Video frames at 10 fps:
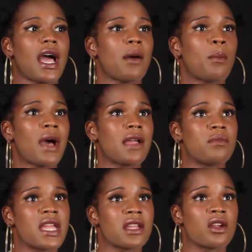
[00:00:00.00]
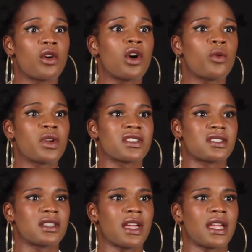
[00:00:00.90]
my main goal was
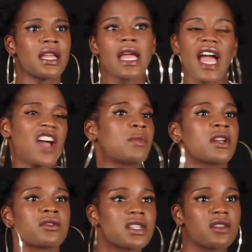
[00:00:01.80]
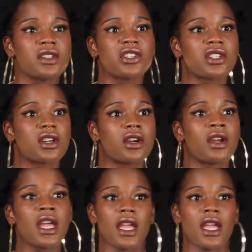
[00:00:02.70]
to like have my own TV show